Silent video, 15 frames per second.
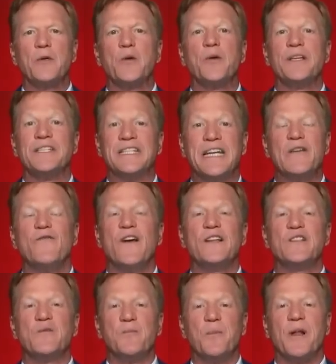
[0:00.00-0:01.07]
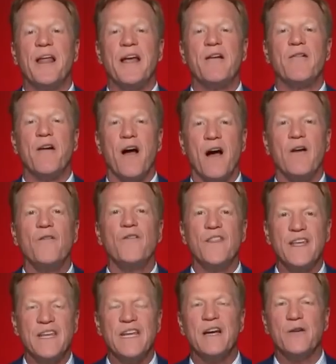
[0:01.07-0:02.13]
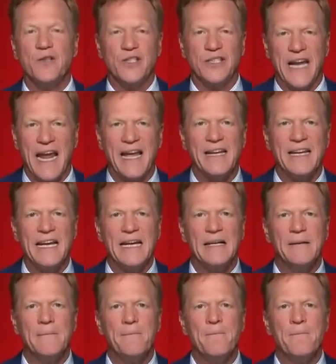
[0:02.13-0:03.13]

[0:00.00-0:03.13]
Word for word: to his Defensive Player of the Year standing